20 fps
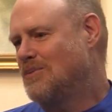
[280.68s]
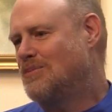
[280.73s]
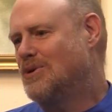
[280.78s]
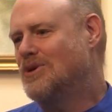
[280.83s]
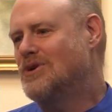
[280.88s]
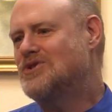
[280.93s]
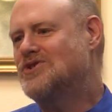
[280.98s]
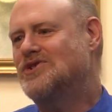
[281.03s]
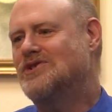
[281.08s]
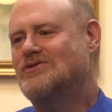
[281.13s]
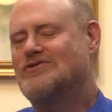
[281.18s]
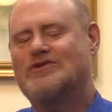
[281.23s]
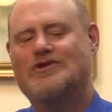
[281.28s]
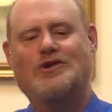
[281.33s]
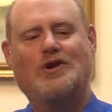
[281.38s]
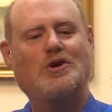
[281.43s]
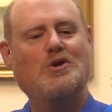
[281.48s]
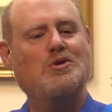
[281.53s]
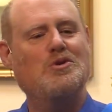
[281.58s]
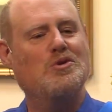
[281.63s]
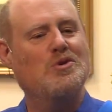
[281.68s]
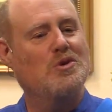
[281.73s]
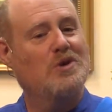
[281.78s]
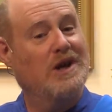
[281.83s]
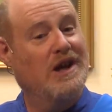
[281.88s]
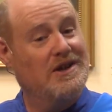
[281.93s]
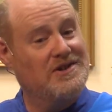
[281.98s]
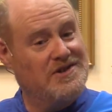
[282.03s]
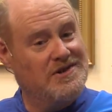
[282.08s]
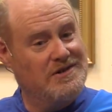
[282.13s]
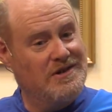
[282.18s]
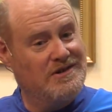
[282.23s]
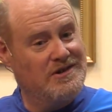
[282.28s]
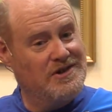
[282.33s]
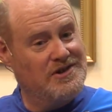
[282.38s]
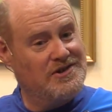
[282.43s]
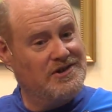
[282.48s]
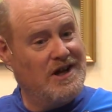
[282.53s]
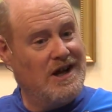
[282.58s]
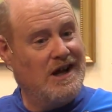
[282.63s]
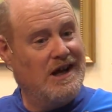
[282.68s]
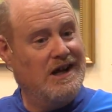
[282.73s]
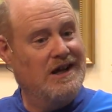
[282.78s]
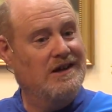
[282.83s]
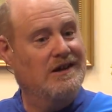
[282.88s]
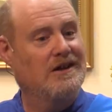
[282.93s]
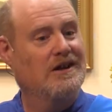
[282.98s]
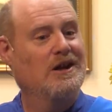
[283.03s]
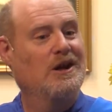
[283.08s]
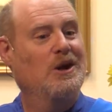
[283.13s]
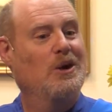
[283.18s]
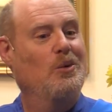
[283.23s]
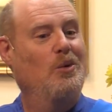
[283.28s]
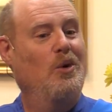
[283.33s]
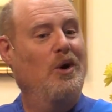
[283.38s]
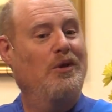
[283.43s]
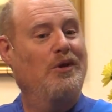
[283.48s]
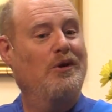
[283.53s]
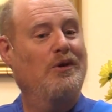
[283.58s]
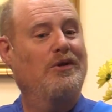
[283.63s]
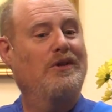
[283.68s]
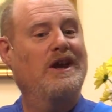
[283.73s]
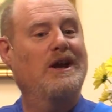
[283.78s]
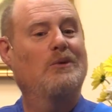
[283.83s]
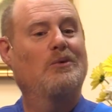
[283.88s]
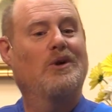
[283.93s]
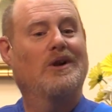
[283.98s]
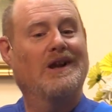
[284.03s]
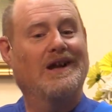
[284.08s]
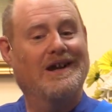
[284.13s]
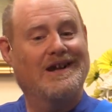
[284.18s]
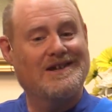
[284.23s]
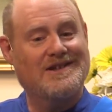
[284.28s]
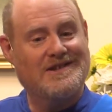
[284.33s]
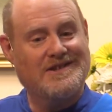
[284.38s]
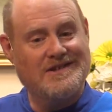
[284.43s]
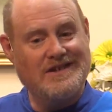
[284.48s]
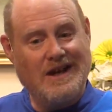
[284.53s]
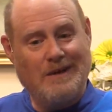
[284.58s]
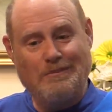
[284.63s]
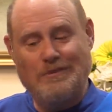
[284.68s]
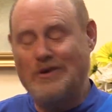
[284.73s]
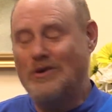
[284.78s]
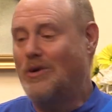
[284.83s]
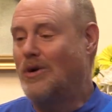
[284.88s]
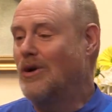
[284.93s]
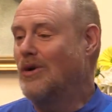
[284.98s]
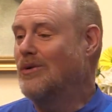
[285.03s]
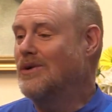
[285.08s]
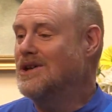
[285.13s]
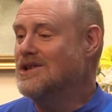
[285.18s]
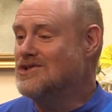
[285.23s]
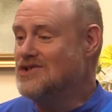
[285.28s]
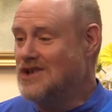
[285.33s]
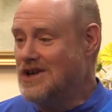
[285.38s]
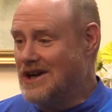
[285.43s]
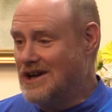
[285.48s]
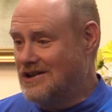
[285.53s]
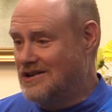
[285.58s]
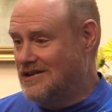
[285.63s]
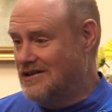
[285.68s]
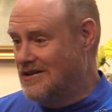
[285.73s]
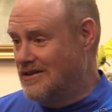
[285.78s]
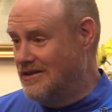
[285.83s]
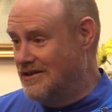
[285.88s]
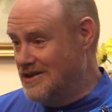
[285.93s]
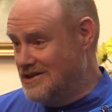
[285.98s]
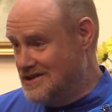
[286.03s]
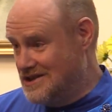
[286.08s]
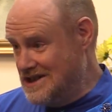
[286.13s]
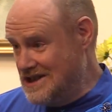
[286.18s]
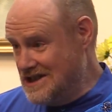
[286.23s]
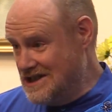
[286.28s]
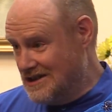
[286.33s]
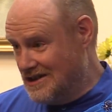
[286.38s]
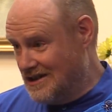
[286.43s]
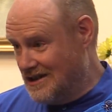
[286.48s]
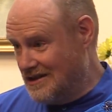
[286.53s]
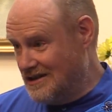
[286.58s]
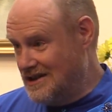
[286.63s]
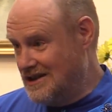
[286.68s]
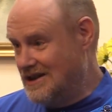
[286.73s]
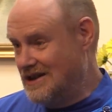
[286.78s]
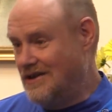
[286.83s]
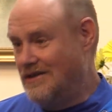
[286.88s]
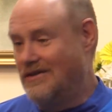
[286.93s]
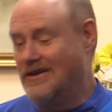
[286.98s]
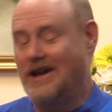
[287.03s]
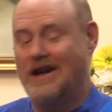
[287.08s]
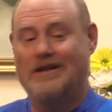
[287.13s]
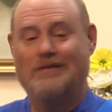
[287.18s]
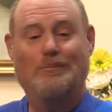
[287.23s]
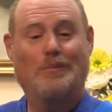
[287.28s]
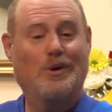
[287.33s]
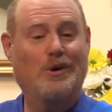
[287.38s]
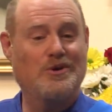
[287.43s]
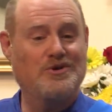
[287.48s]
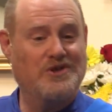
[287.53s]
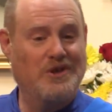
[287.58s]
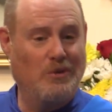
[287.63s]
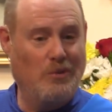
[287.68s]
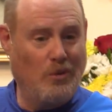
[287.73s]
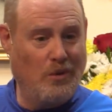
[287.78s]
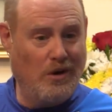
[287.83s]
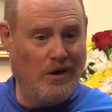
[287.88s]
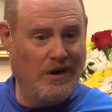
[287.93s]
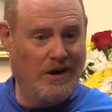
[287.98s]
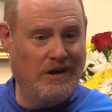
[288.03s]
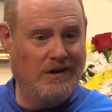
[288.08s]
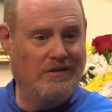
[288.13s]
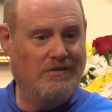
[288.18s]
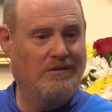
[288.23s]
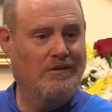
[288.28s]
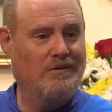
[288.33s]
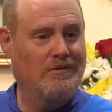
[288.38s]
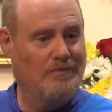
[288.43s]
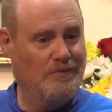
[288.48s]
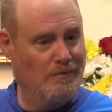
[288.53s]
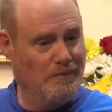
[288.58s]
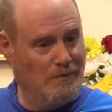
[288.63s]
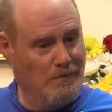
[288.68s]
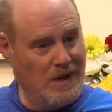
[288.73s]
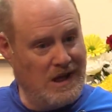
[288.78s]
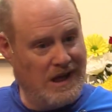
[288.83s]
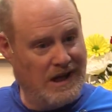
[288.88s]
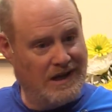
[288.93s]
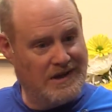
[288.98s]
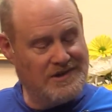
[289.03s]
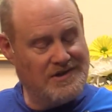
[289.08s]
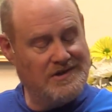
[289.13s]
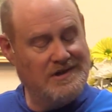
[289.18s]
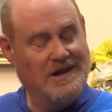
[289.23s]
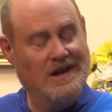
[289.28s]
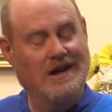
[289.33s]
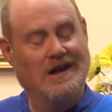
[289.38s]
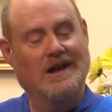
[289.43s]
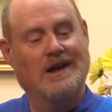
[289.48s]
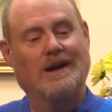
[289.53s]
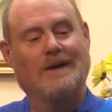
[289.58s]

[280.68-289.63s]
Person two gets to decide whether they will accept or reject the deal that person one makes.